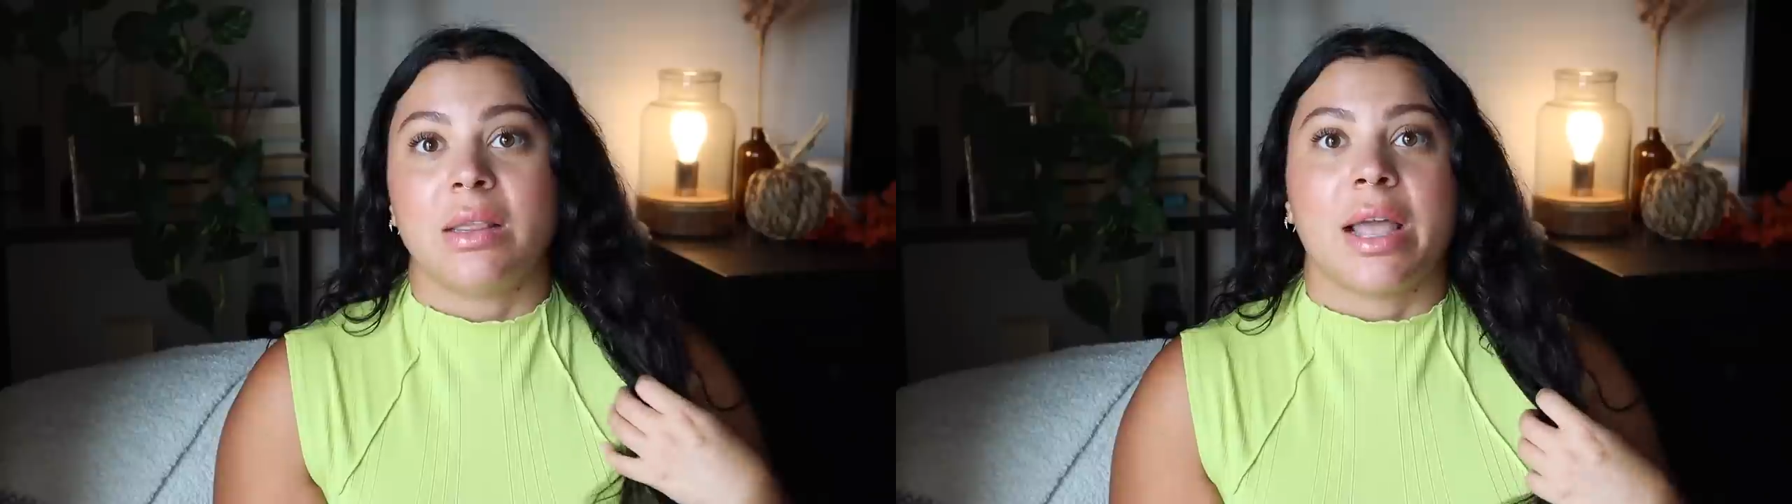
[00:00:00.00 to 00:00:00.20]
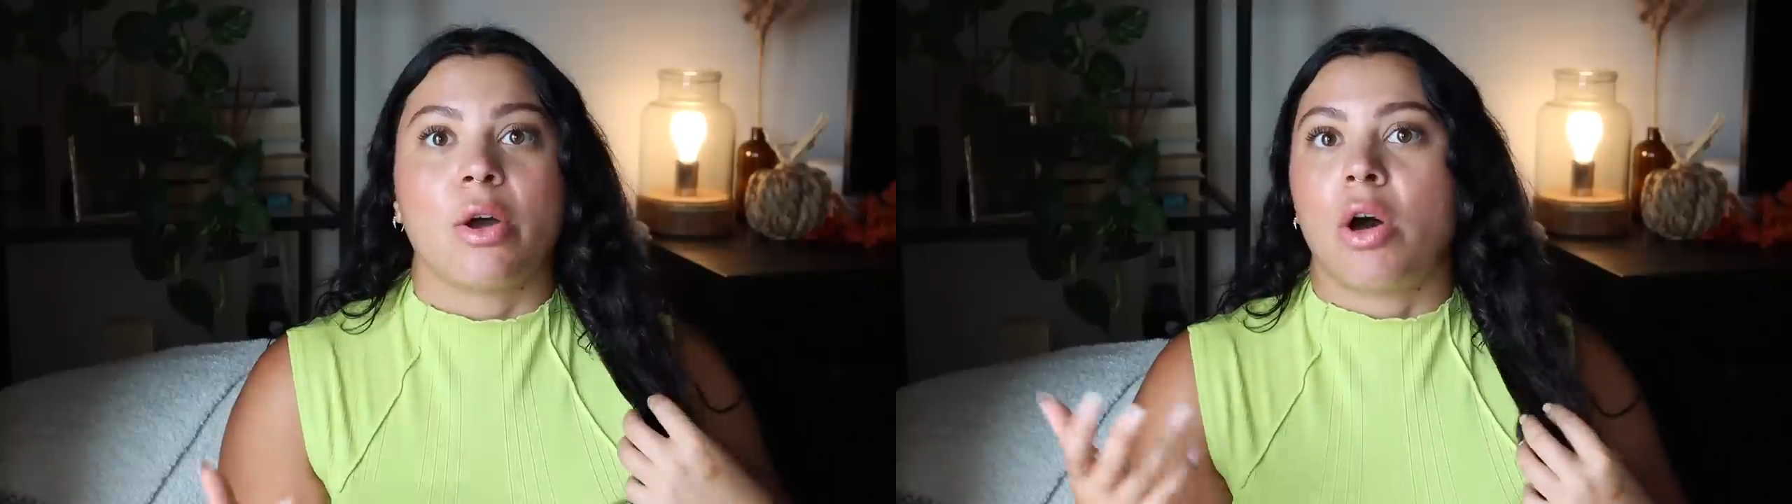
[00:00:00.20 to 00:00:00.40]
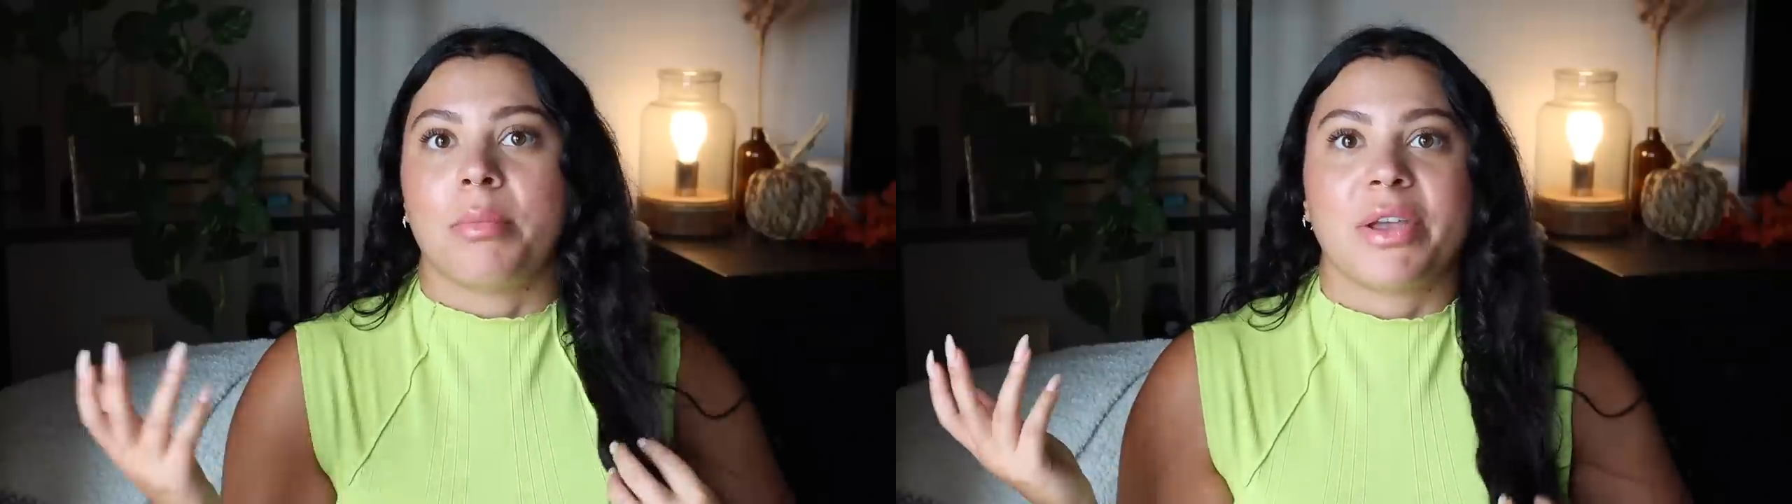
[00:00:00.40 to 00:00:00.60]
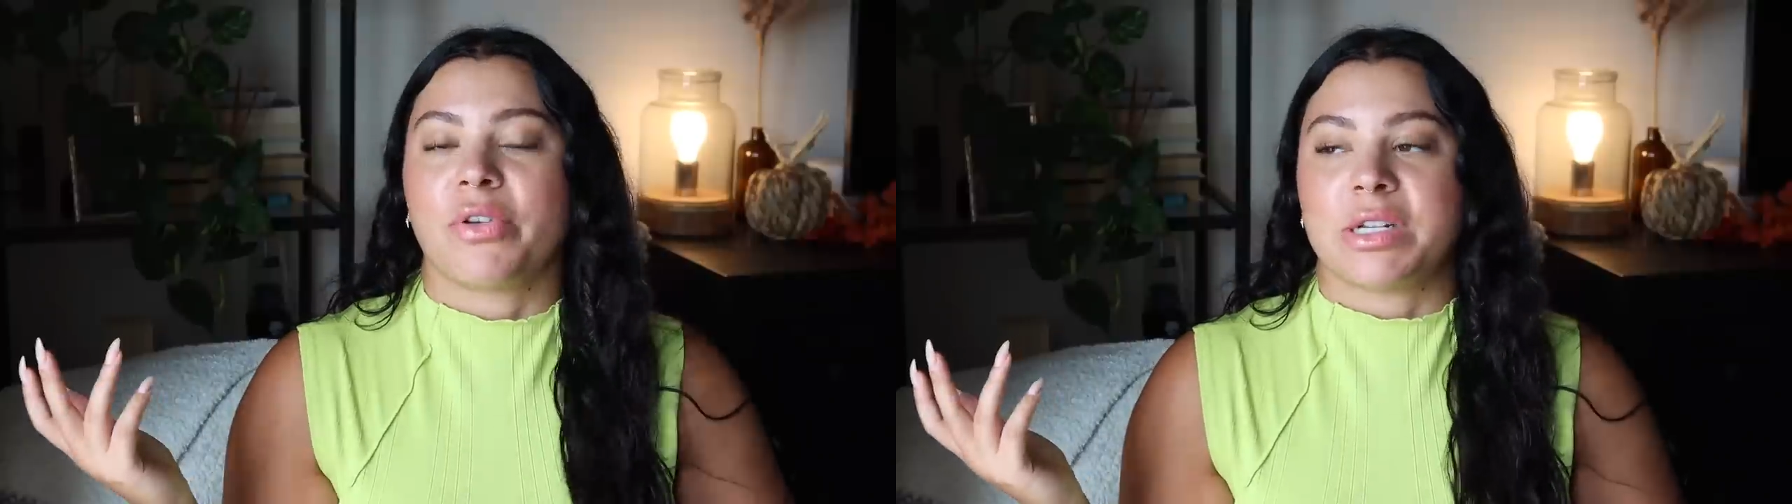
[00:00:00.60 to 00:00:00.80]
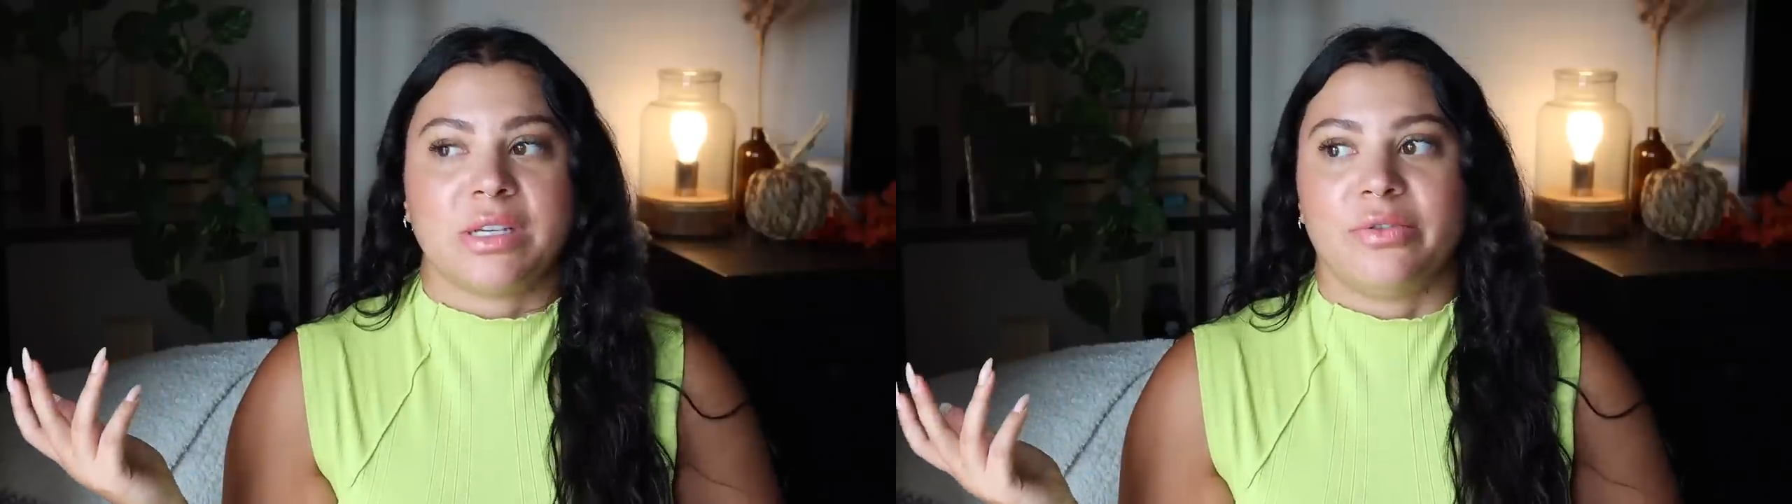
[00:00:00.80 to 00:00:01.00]
like all my
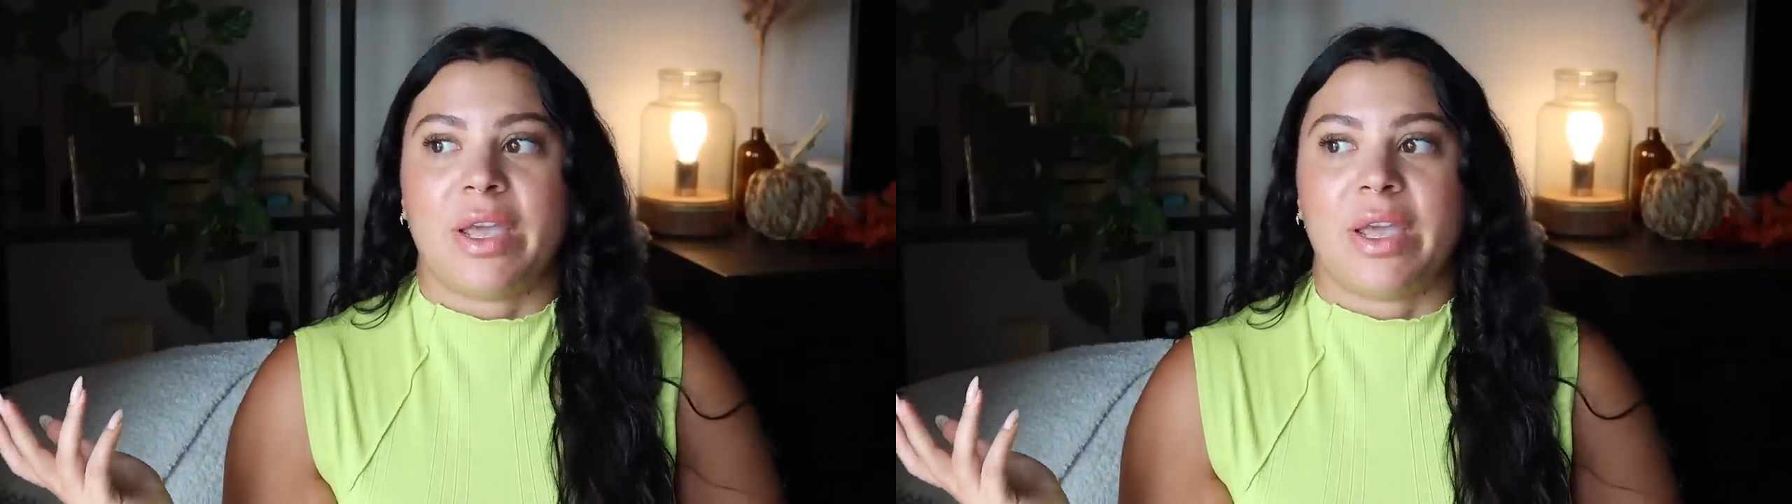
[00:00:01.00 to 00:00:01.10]
friends and